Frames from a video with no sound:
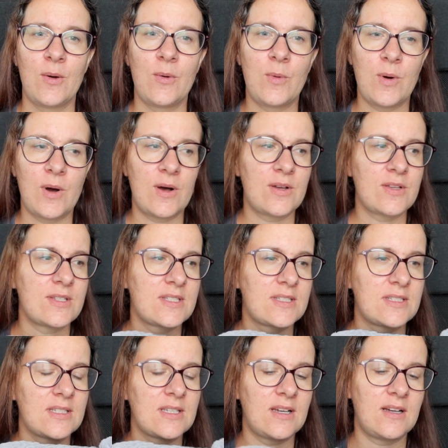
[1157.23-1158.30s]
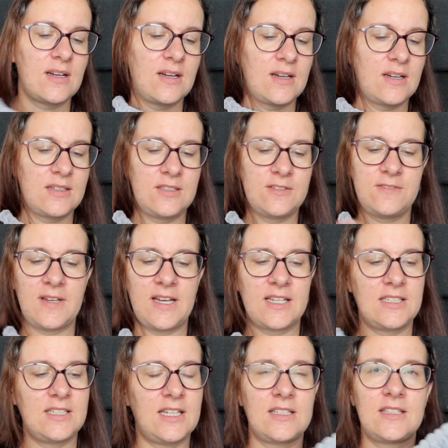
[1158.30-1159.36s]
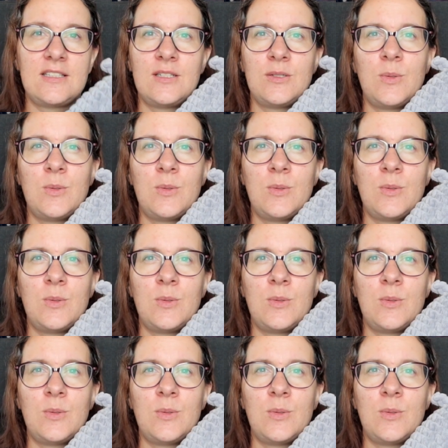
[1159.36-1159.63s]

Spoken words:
was the fact that